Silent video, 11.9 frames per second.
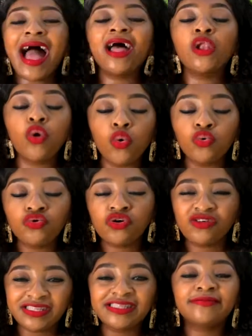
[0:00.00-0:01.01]
alone,
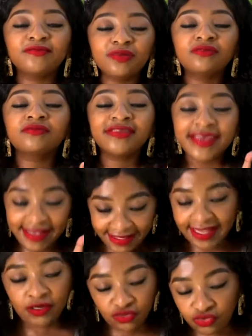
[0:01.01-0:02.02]
because, yes,
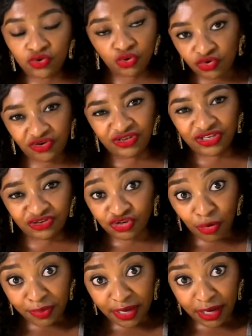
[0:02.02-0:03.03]
I do go grocery
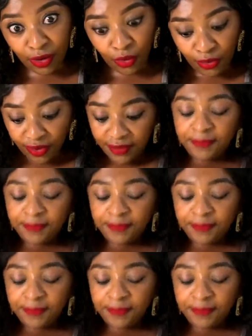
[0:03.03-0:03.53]
shopping alone,